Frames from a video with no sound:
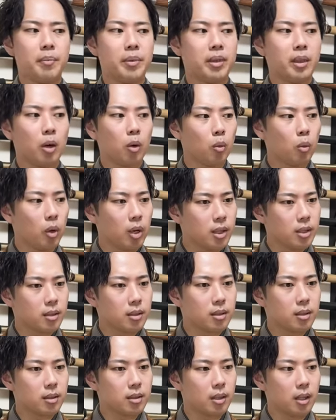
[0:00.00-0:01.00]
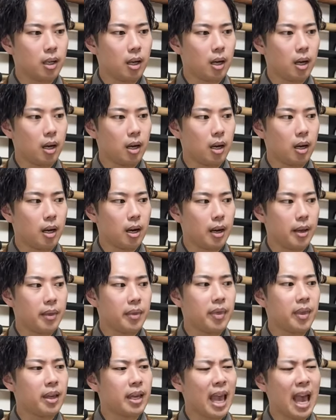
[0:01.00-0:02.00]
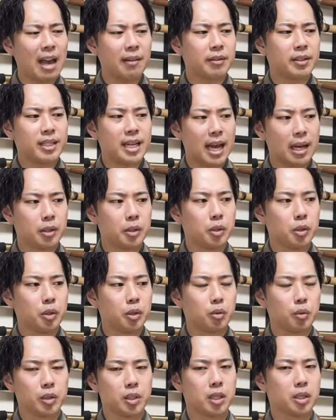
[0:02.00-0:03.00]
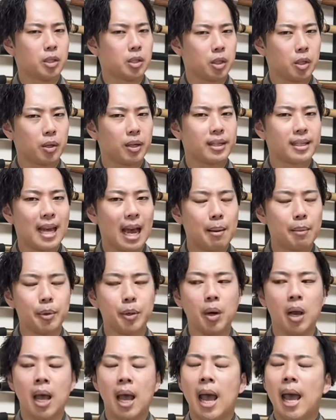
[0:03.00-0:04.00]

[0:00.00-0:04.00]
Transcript: there was, I think having tattoos was considered a taboo.